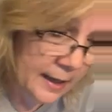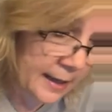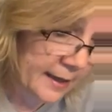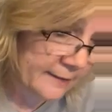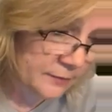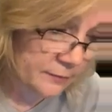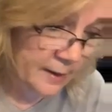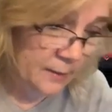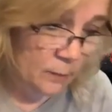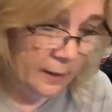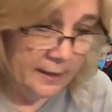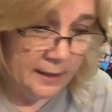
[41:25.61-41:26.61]
I have a
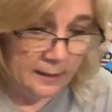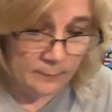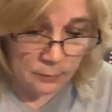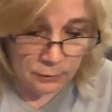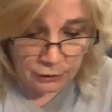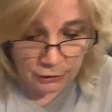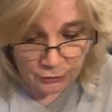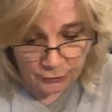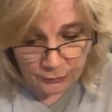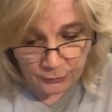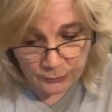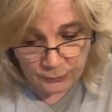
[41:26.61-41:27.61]
red, white, and
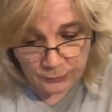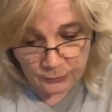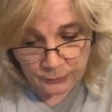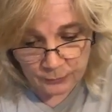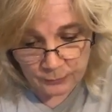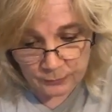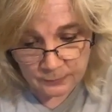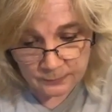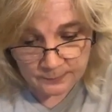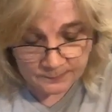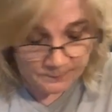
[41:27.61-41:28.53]
blue.